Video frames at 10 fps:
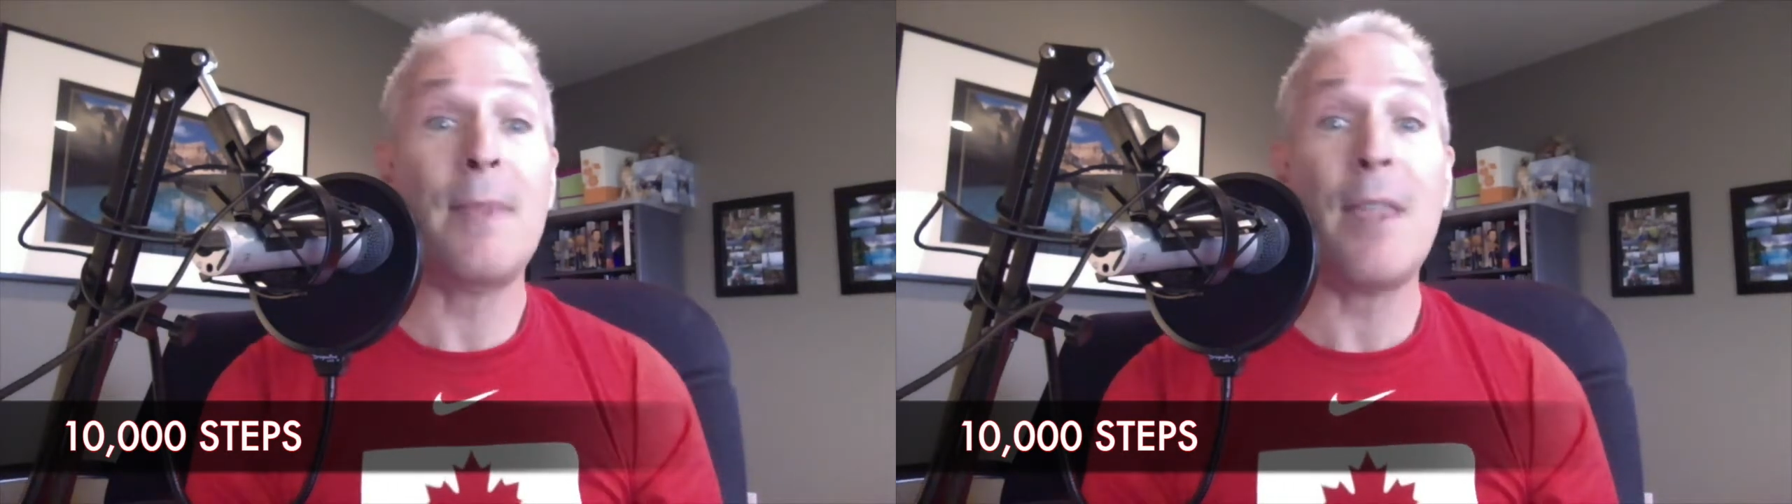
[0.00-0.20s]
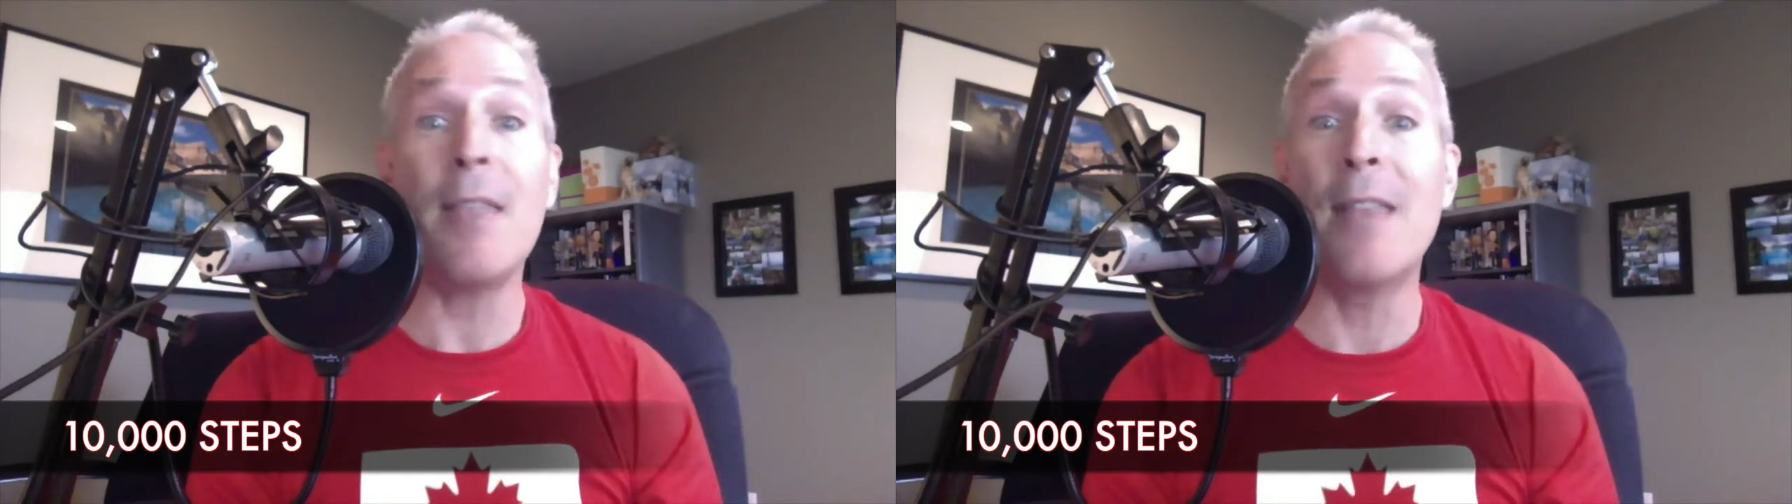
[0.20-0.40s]

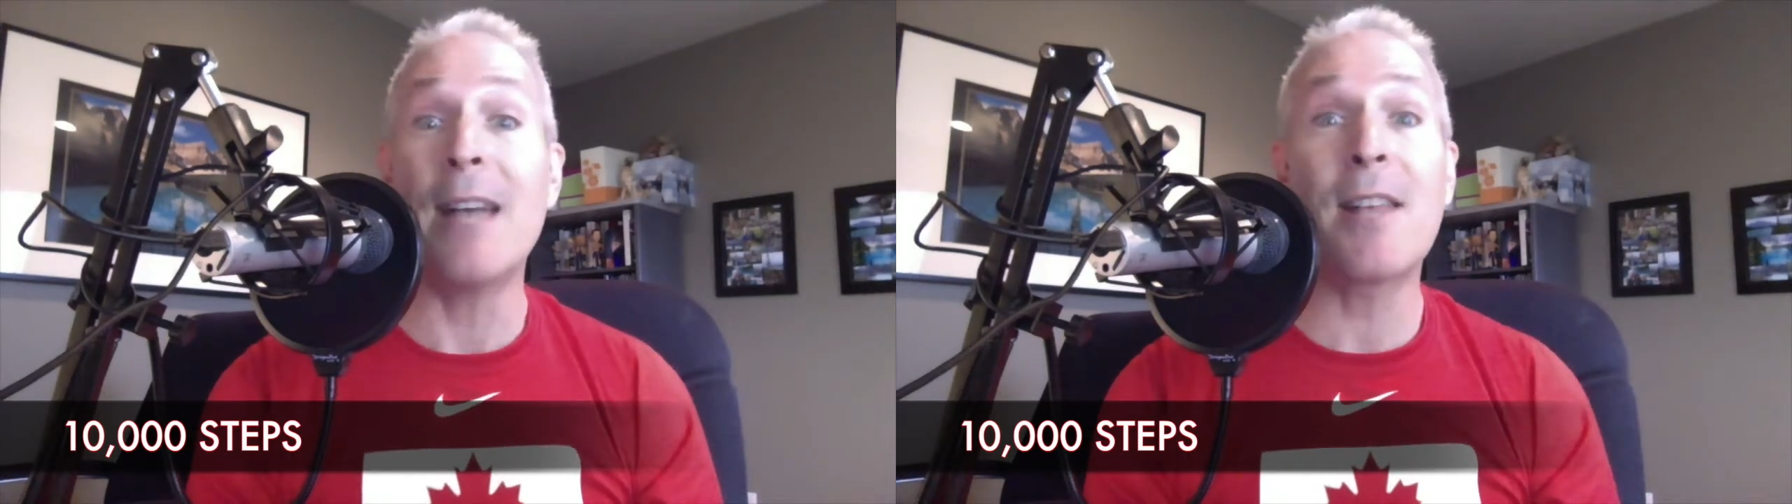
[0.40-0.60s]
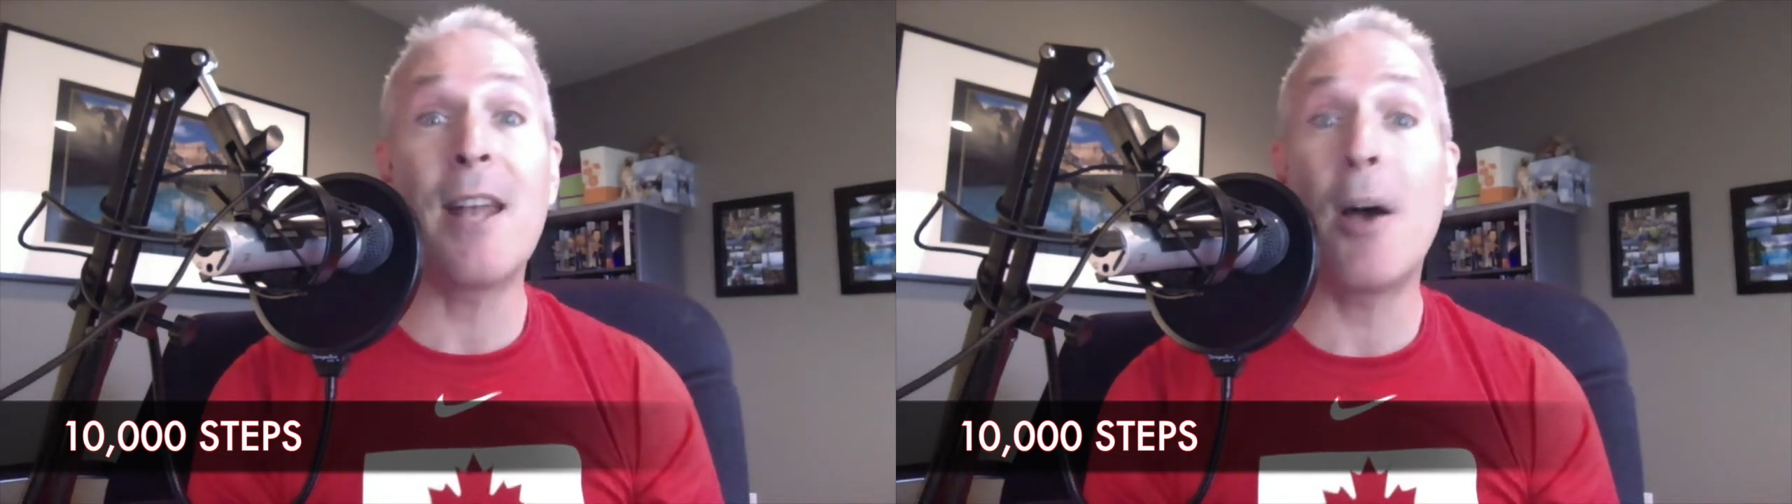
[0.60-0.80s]

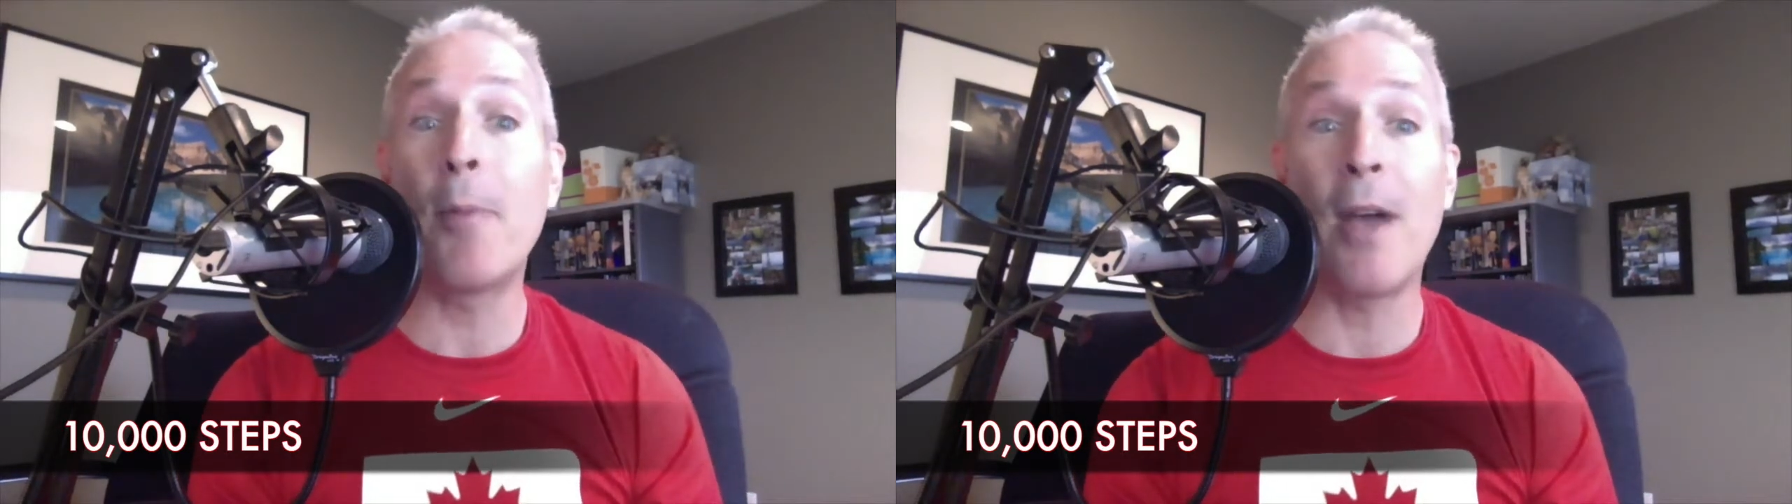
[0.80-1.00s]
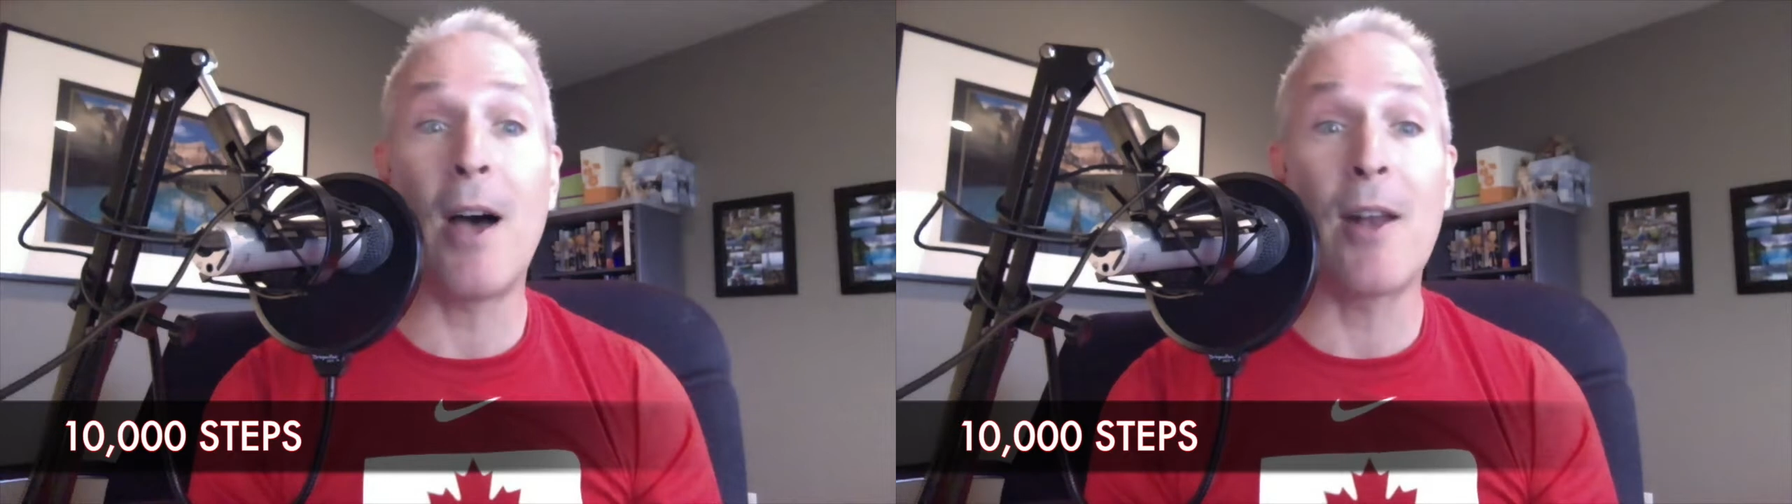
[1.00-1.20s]
that's going to
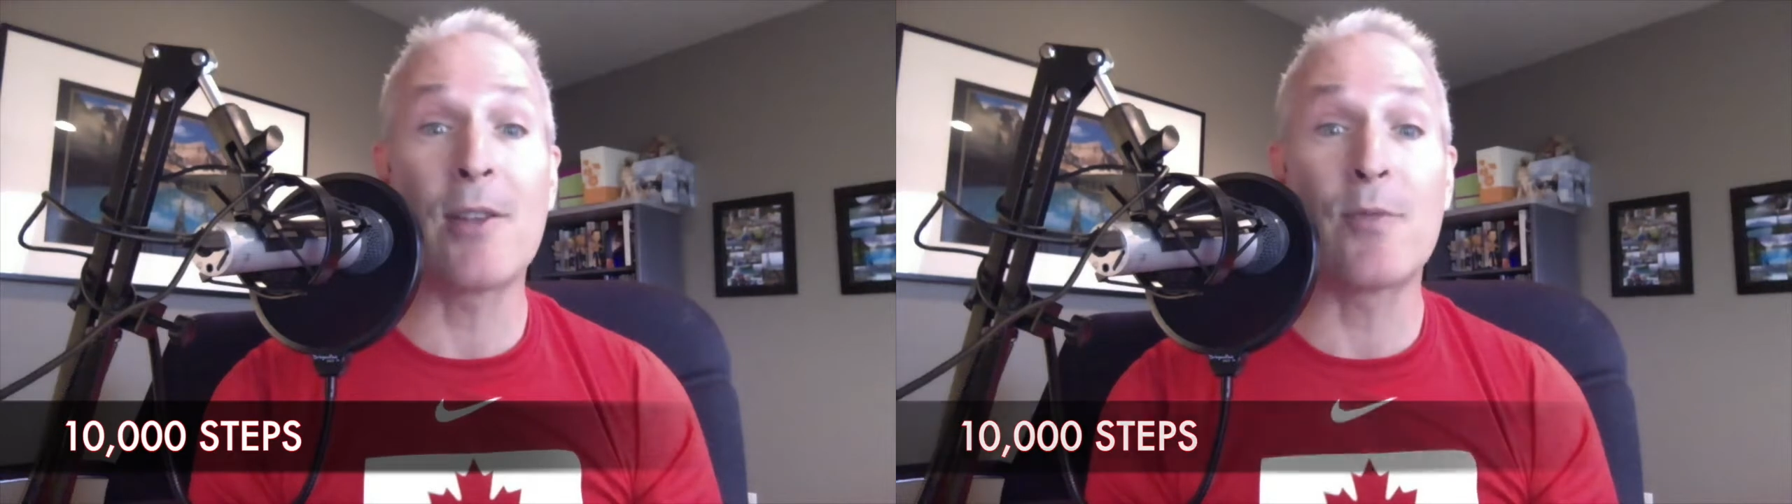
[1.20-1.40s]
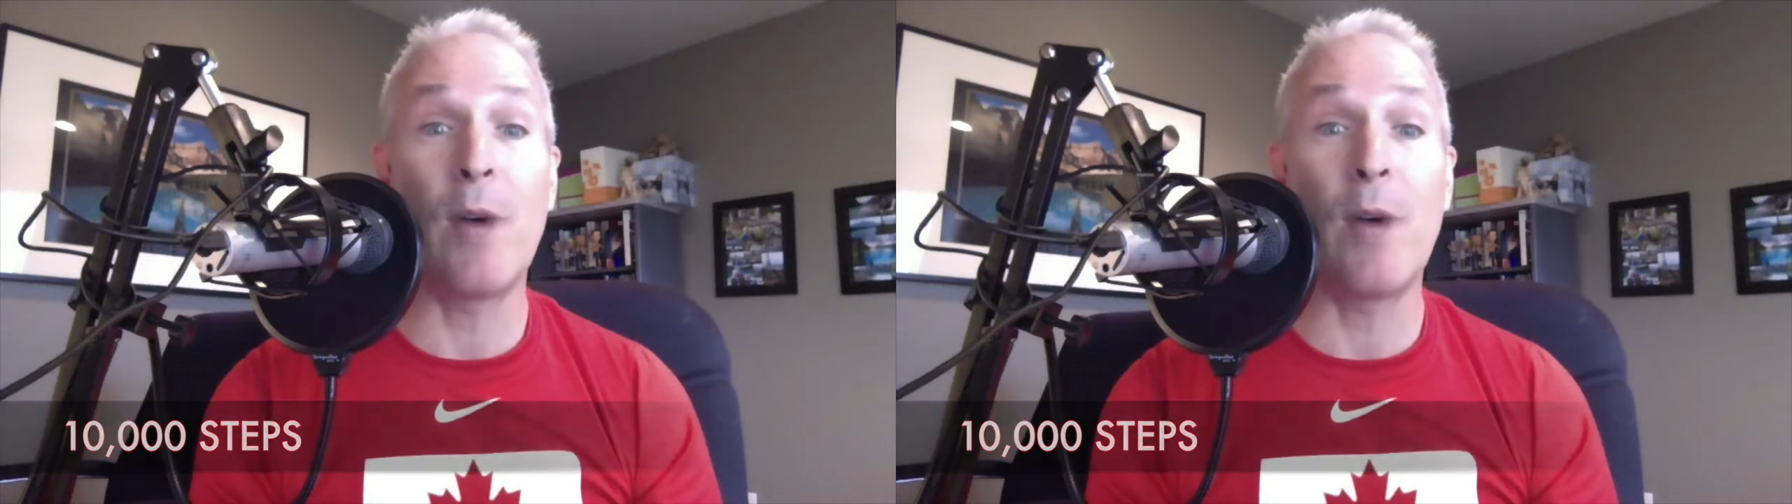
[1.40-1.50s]
help you out as